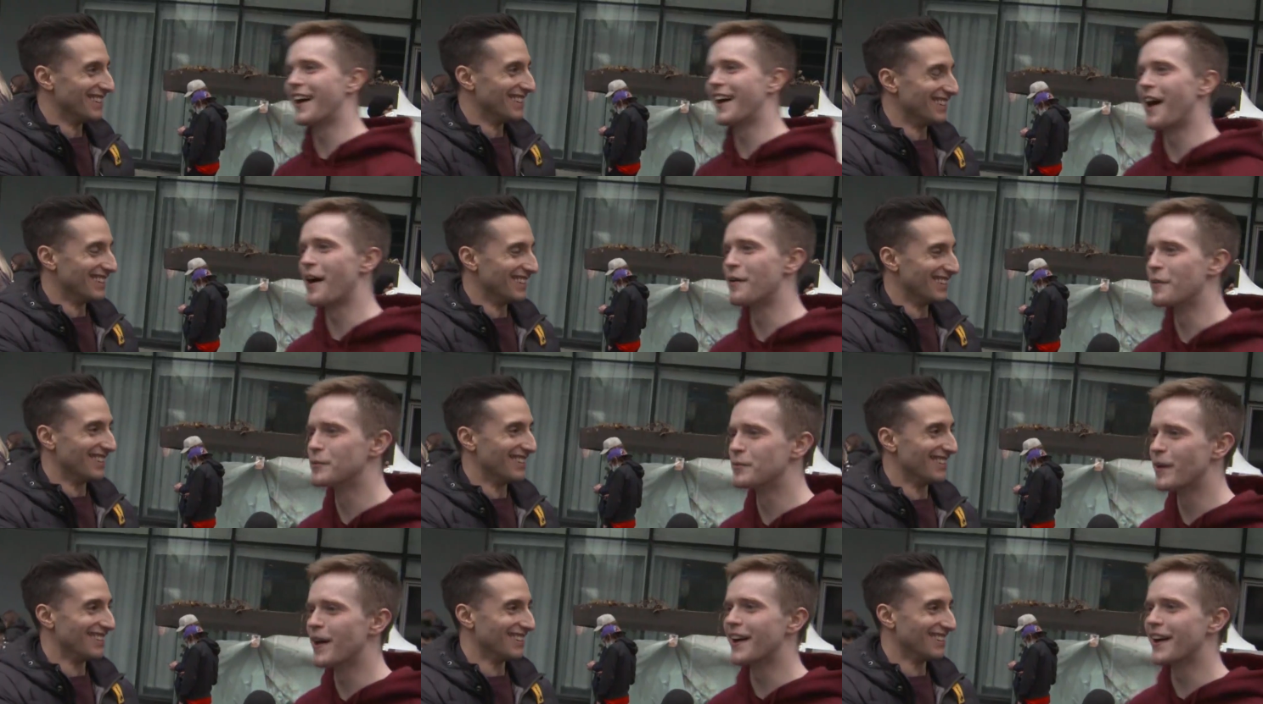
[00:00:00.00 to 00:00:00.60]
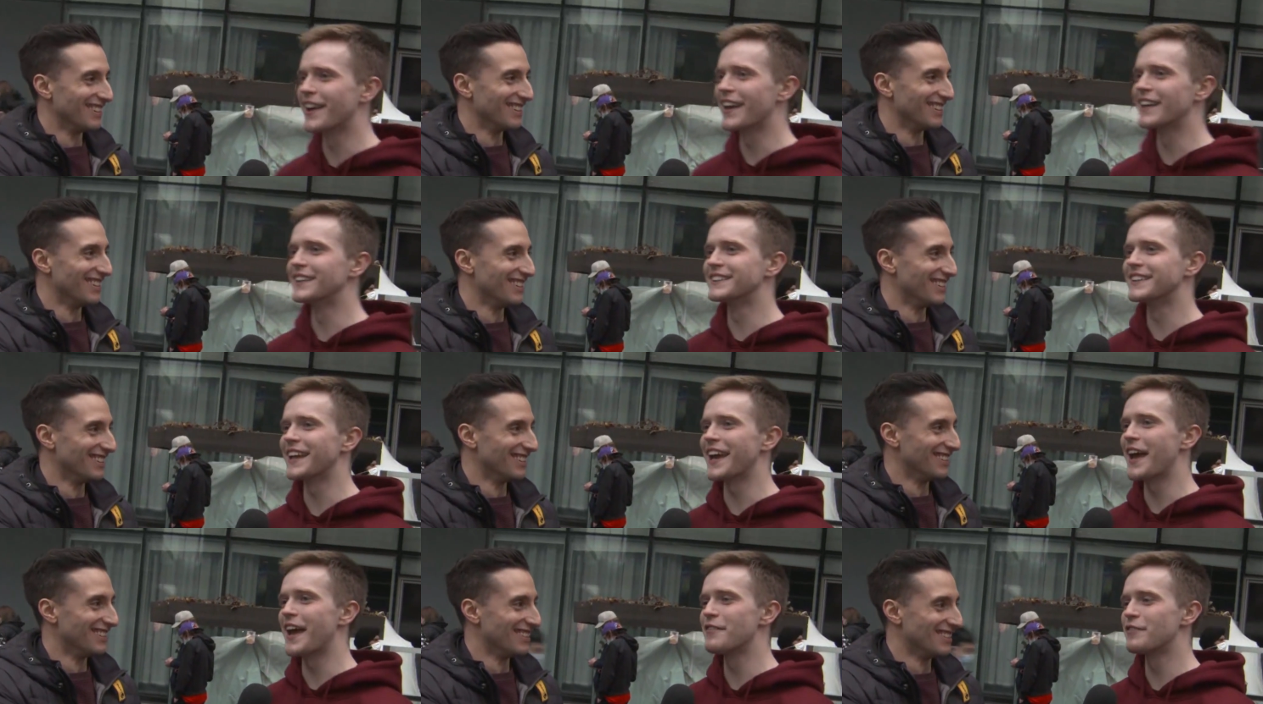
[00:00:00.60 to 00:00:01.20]
Speaker 1: I would bet against
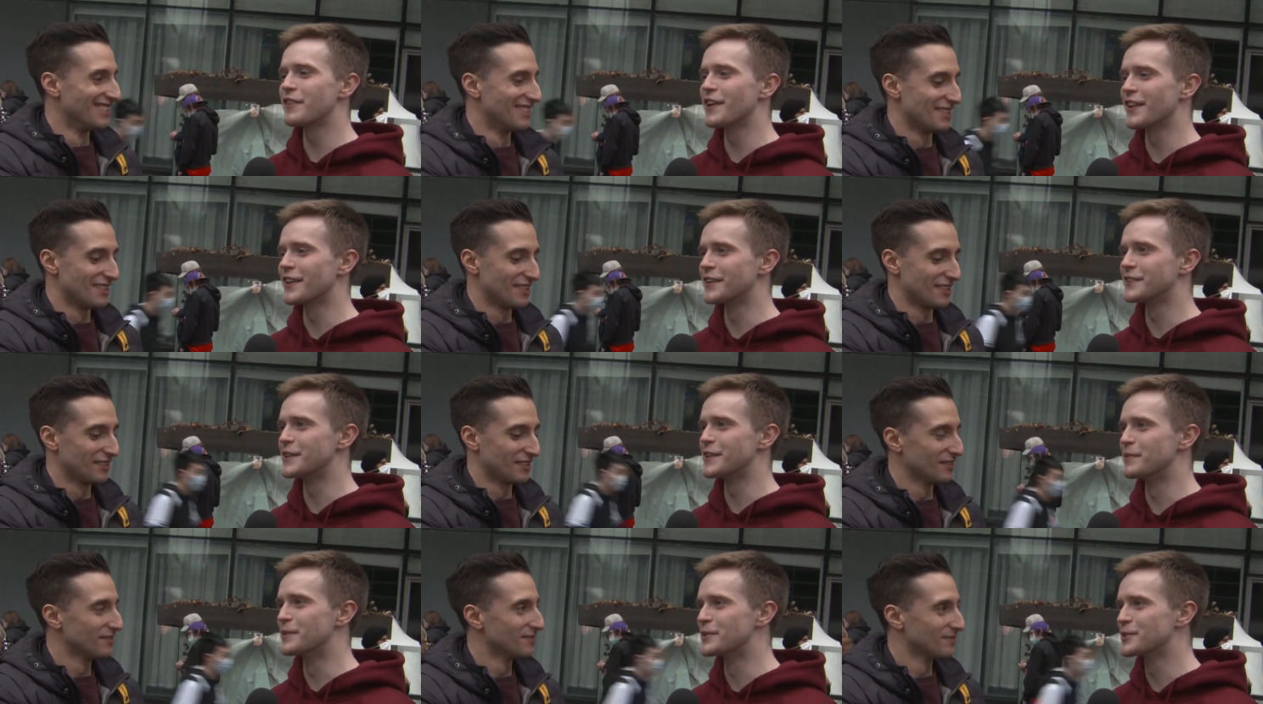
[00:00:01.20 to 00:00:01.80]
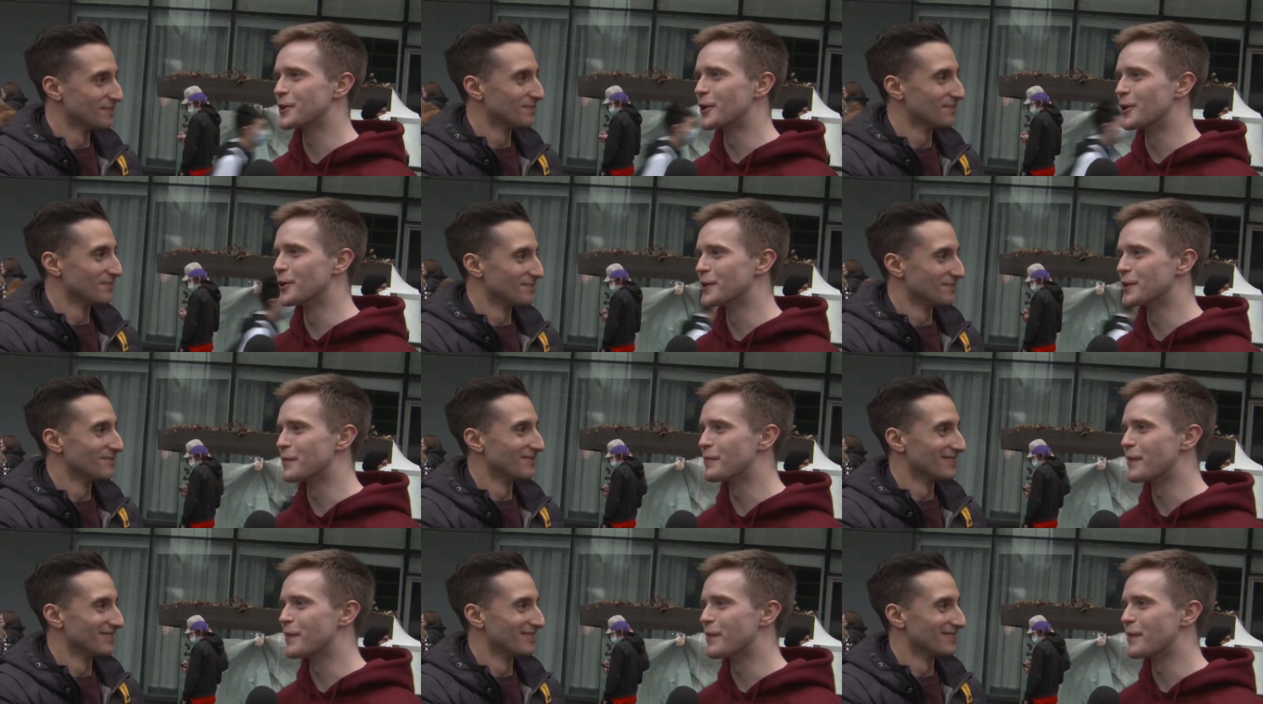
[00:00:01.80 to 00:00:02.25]
every other team in Scotland